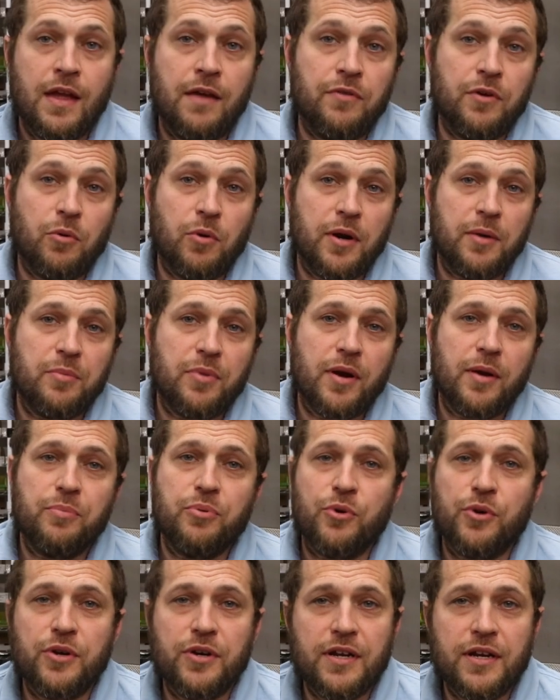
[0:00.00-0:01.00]
Hey everyone, Brian
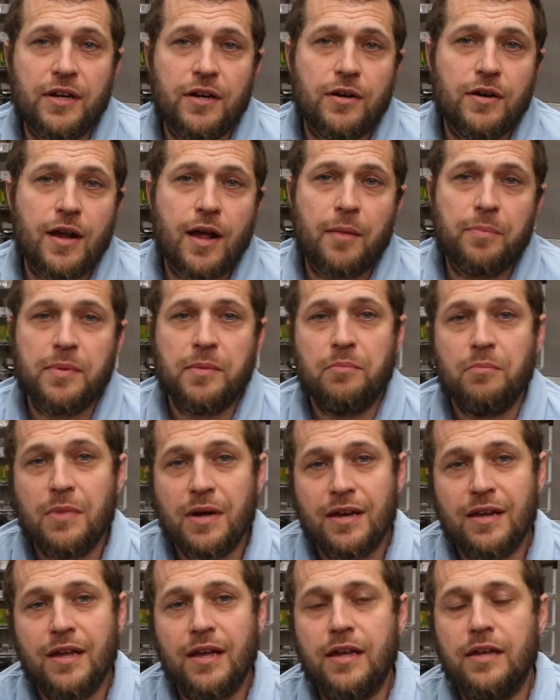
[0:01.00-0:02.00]
Porter here. Happy
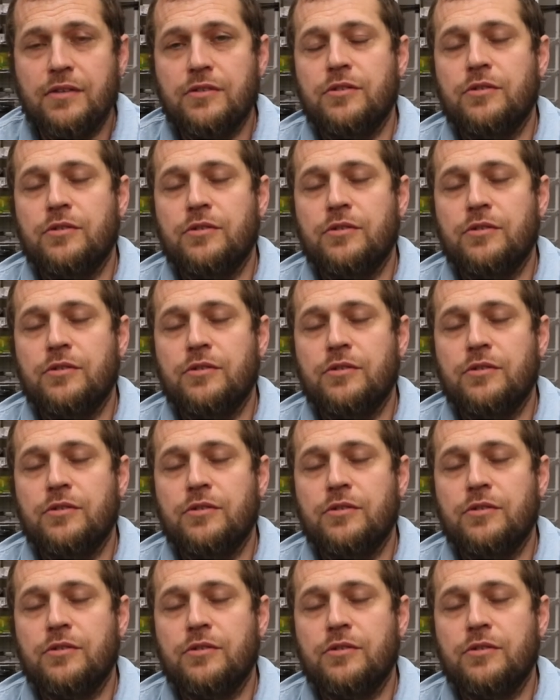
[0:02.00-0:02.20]
Monday